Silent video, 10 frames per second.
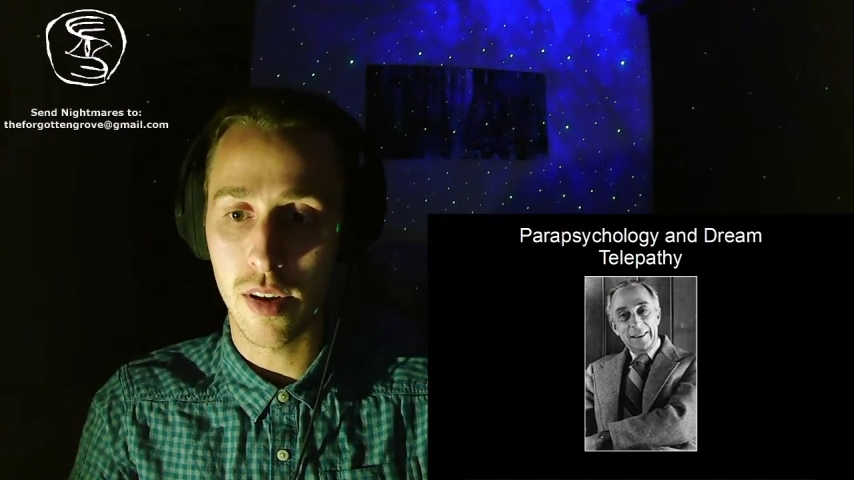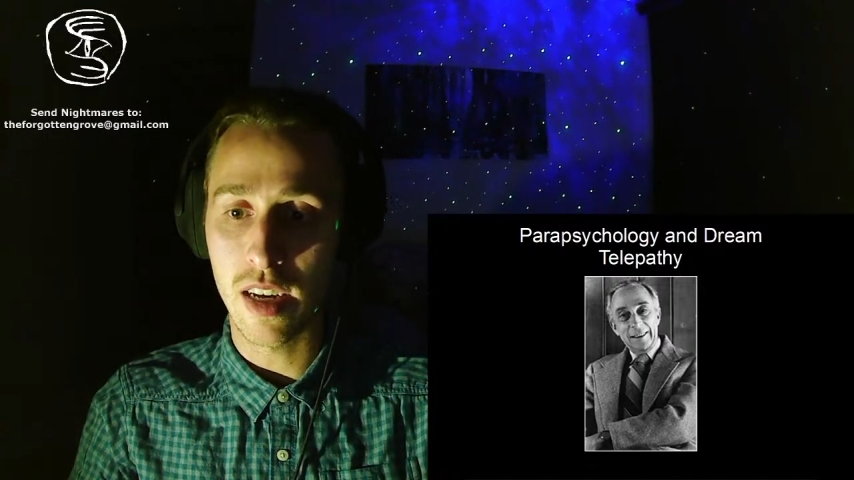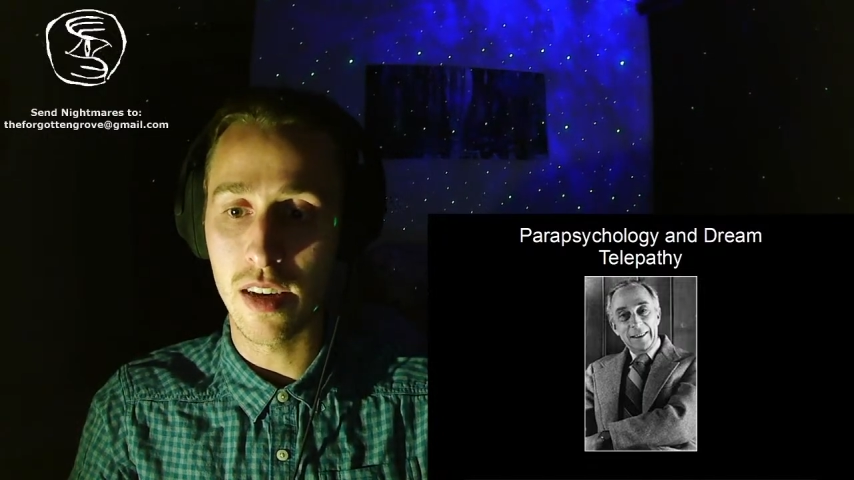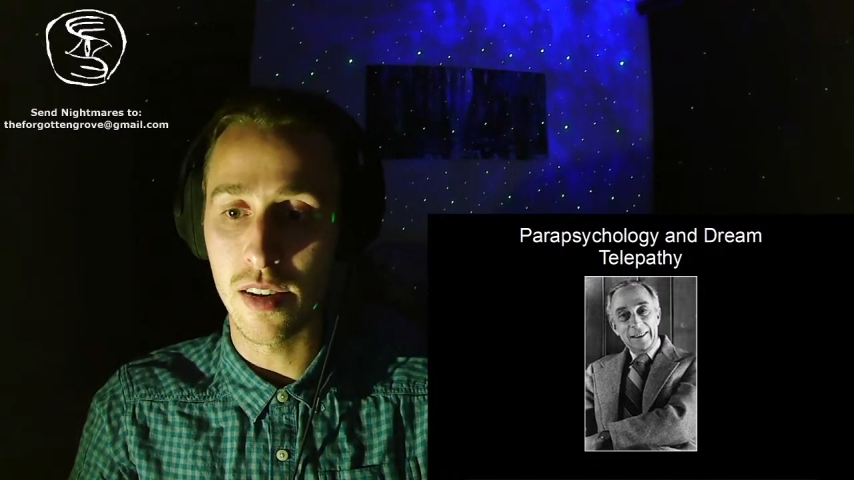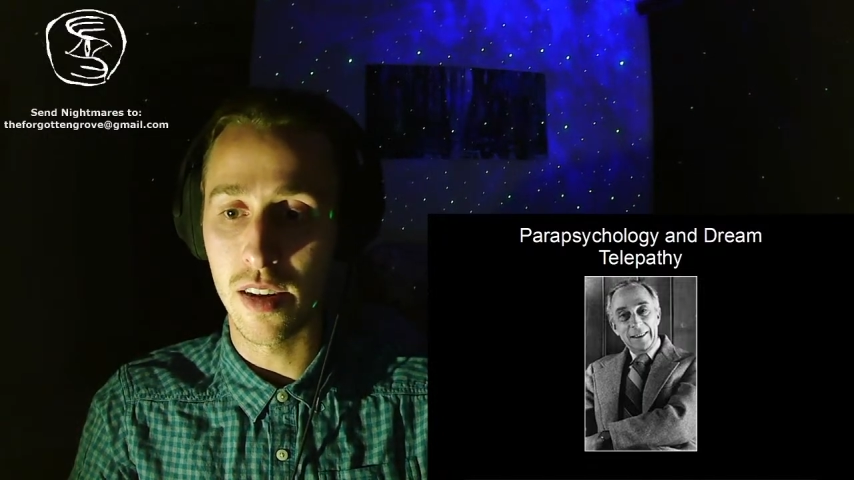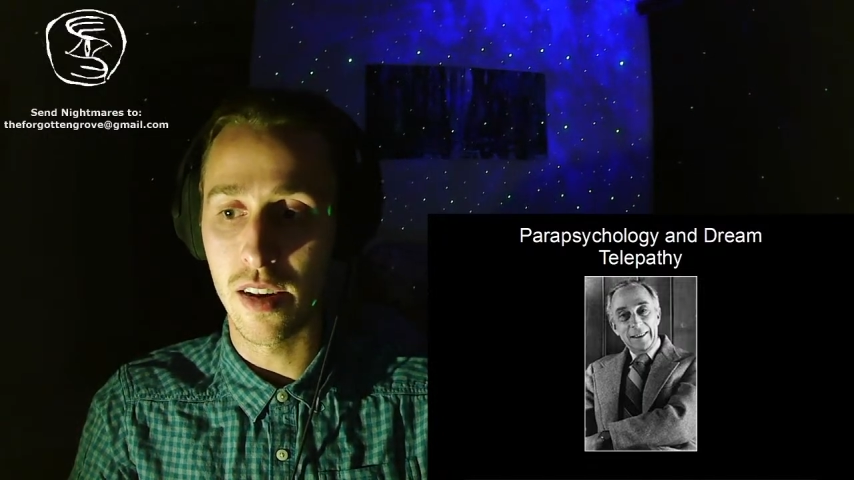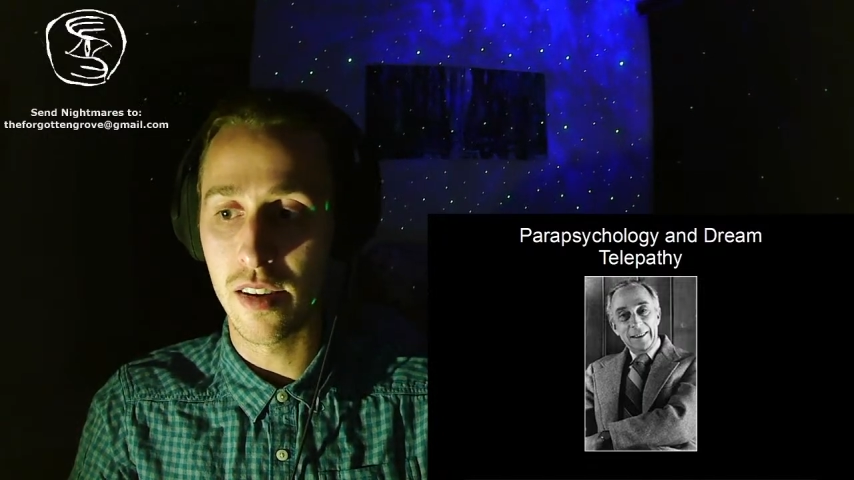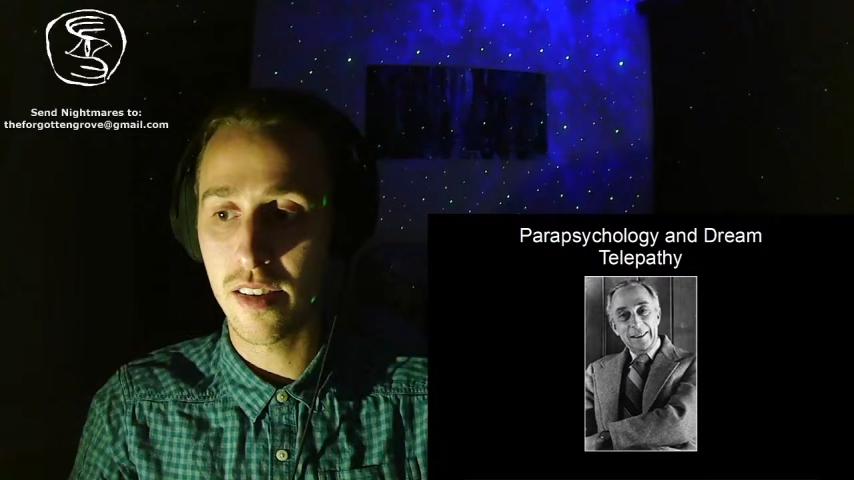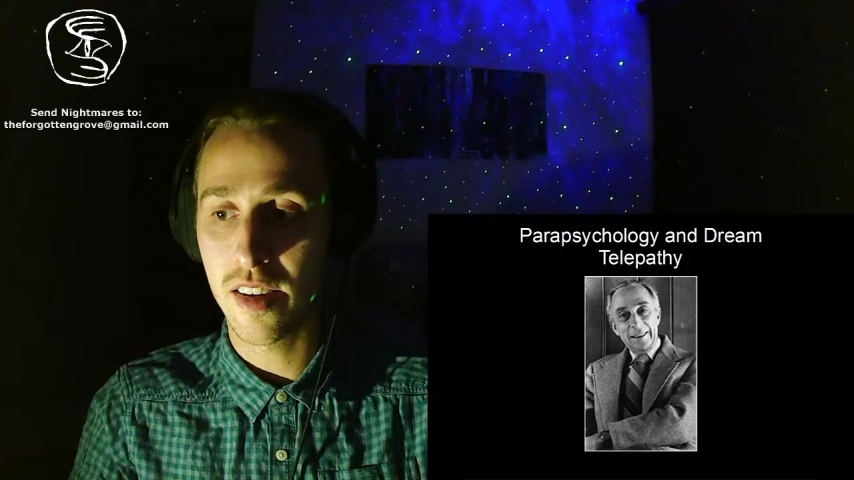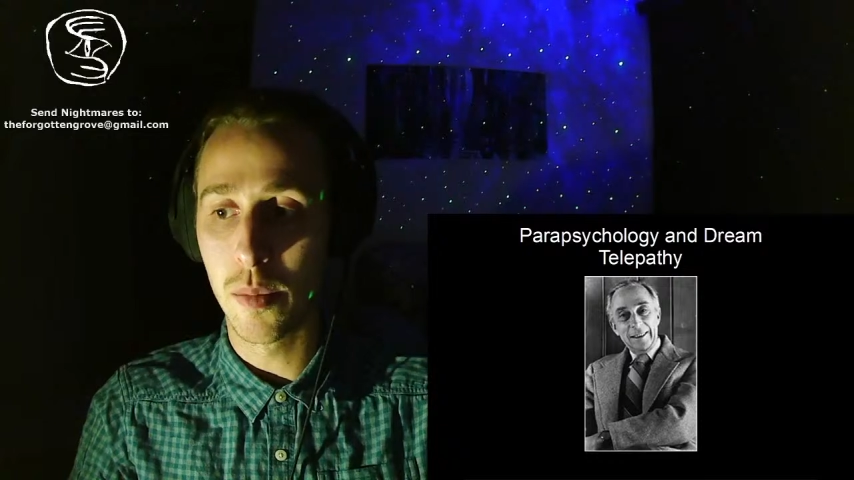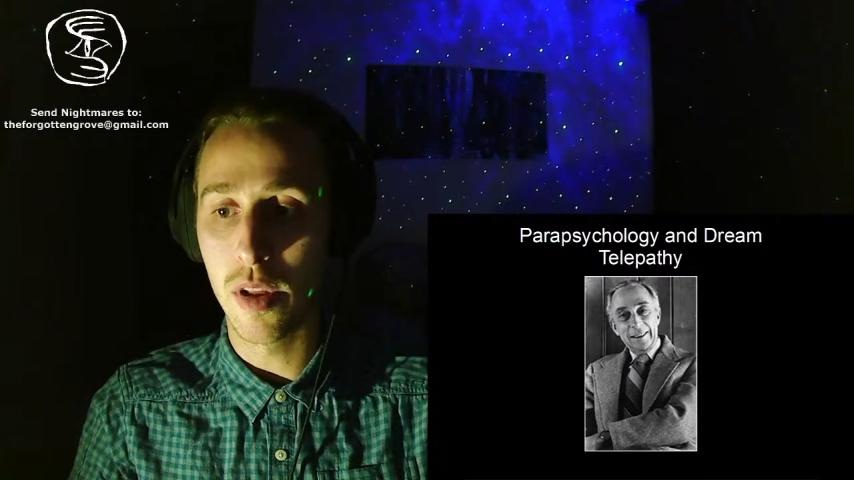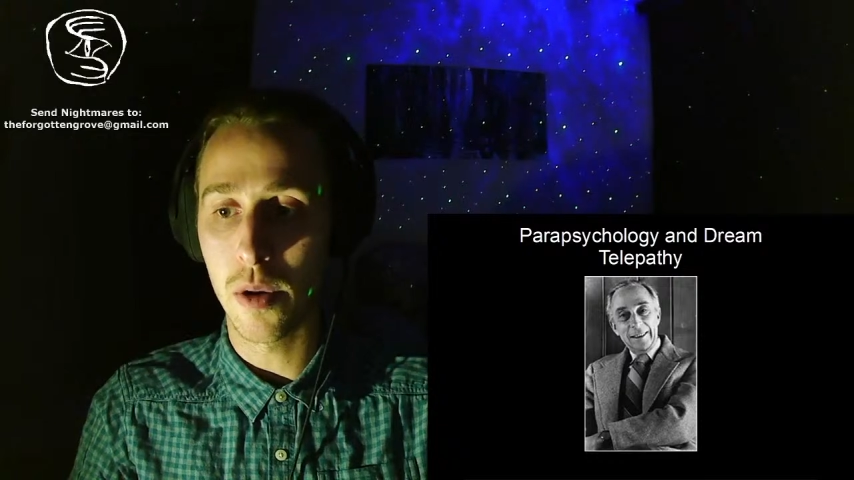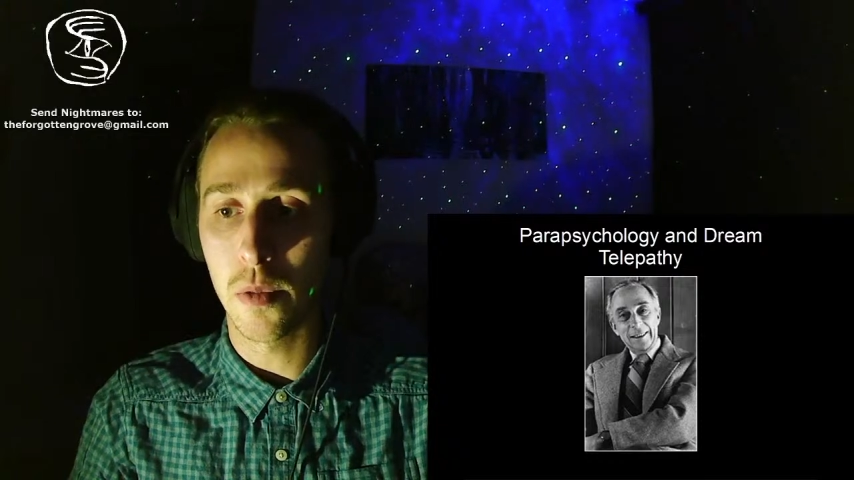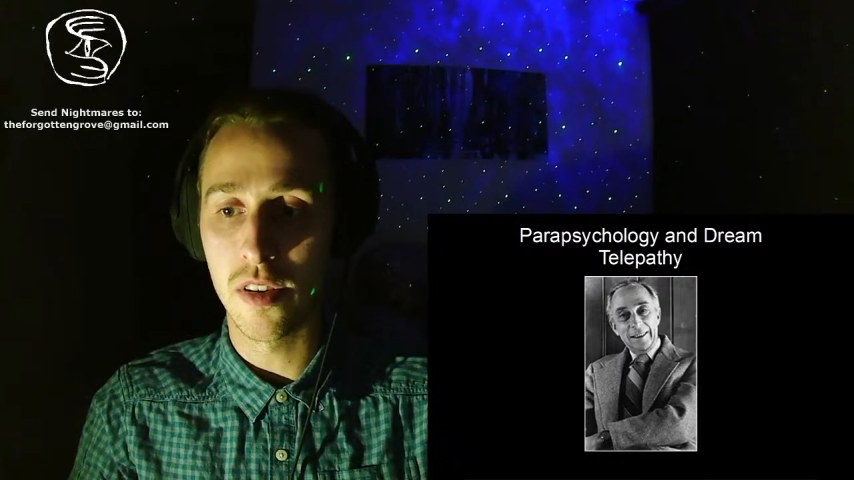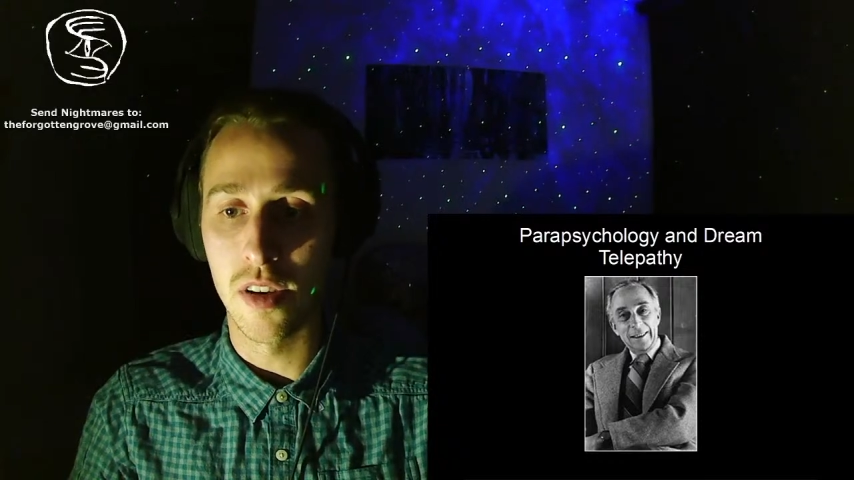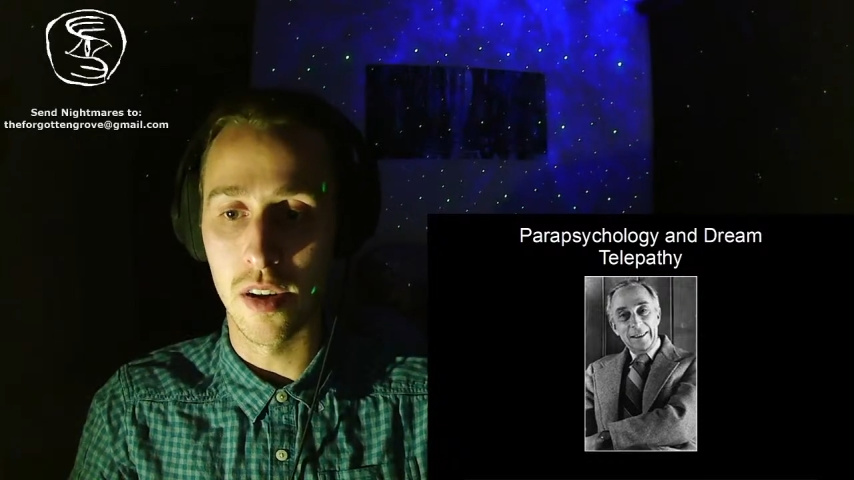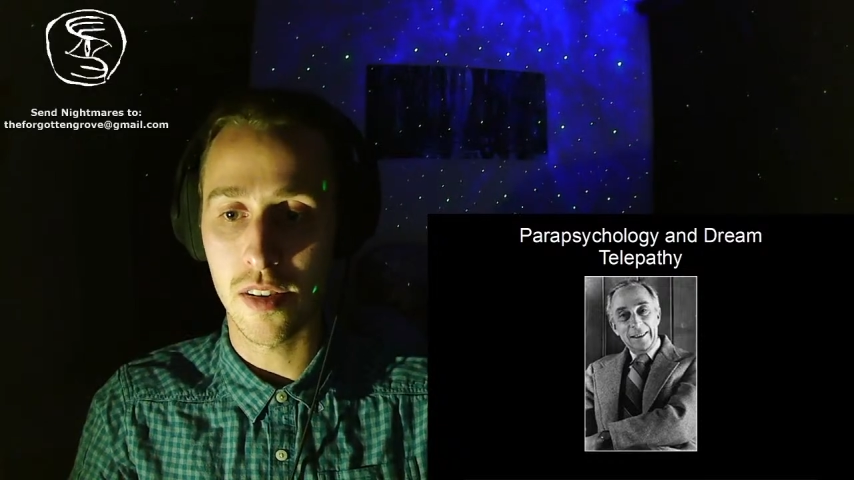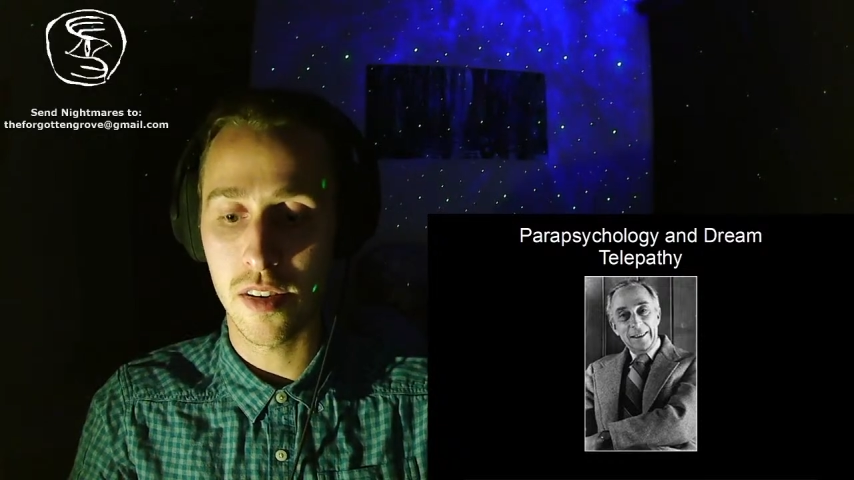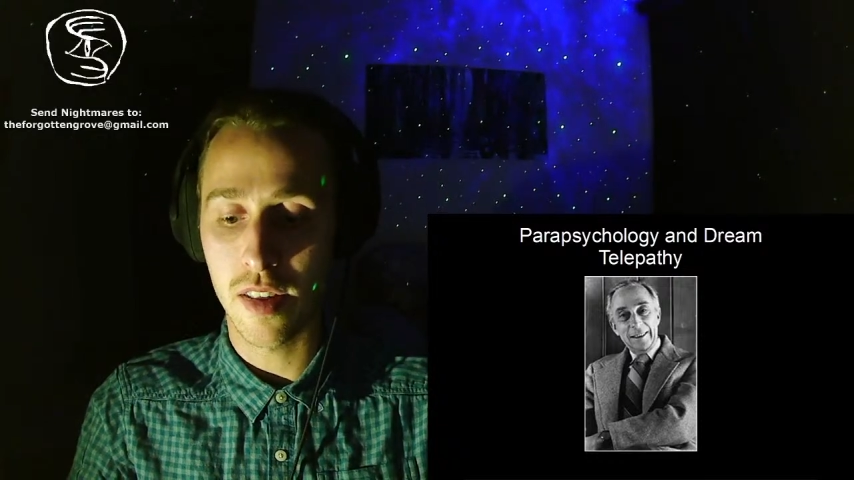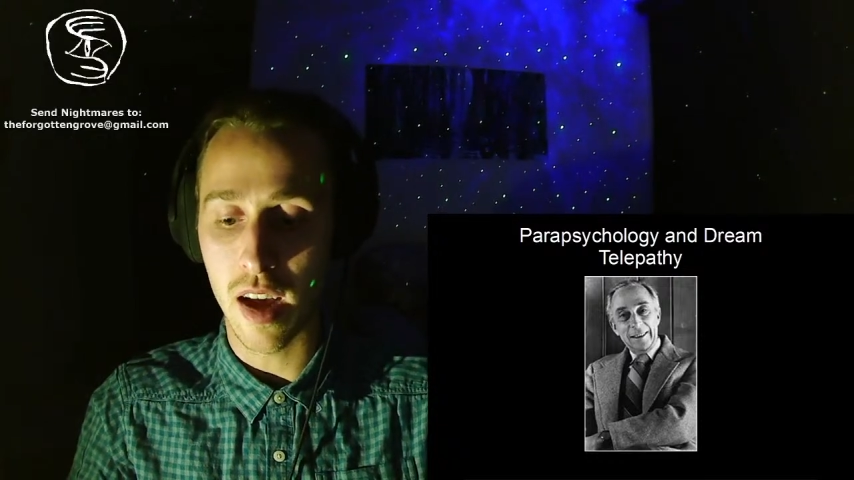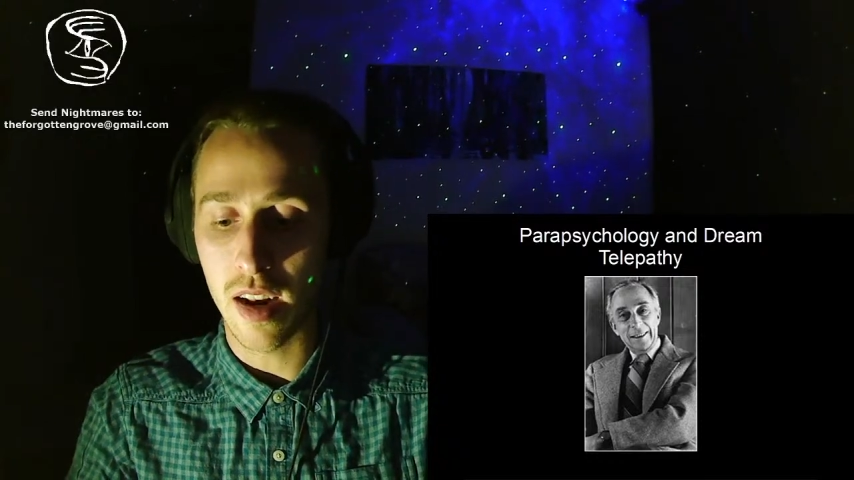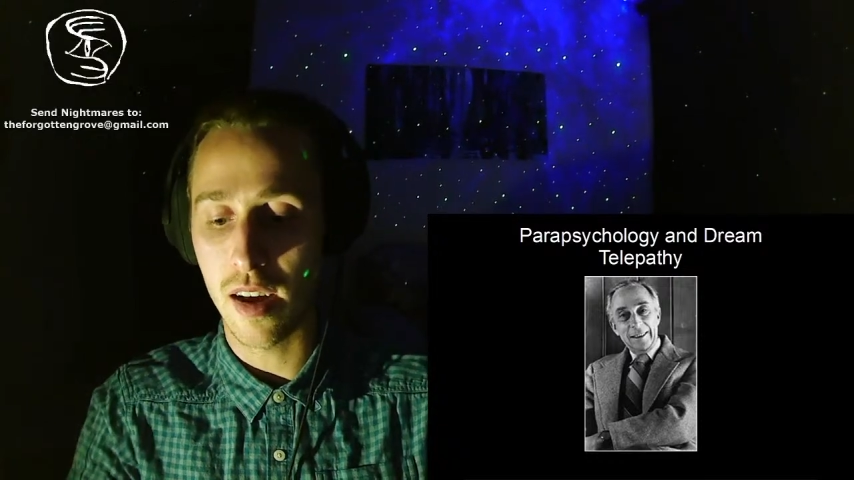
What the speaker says: yielded similar results, that